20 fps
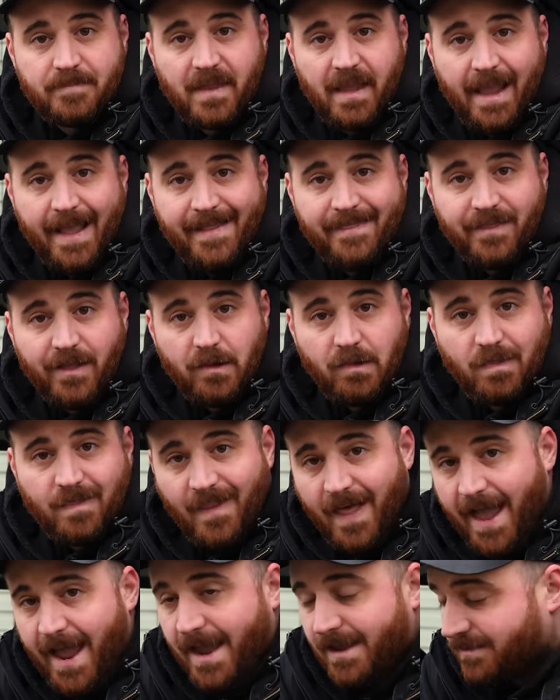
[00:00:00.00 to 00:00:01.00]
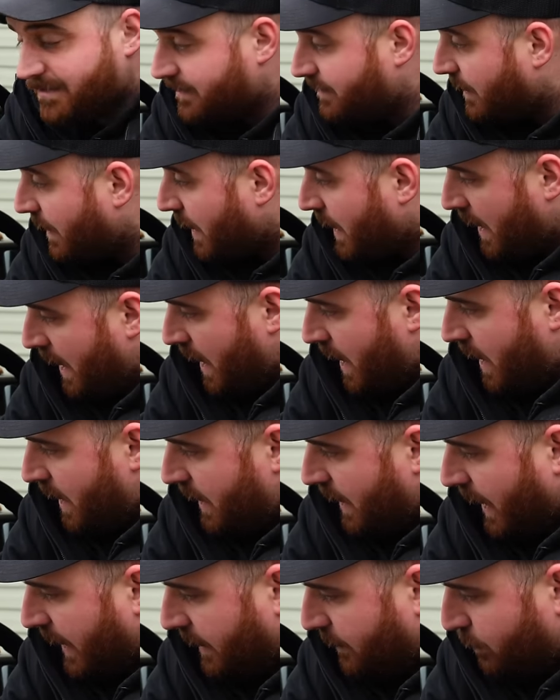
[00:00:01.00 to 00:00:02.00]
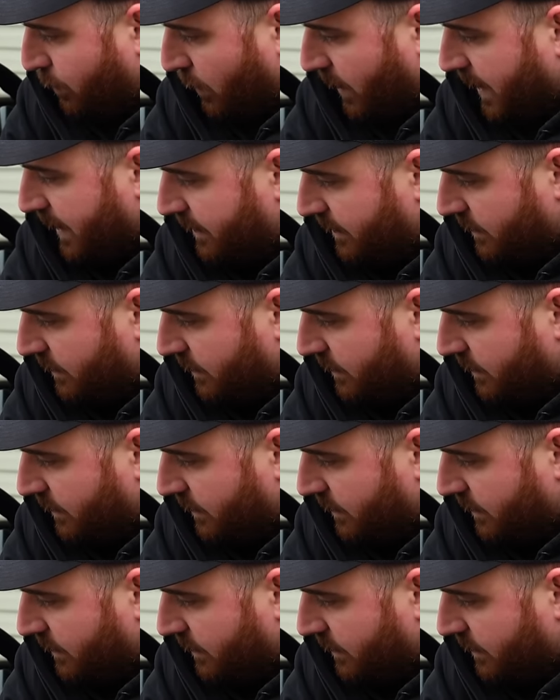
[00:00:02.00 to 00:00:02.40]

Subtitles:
and the last kind of brake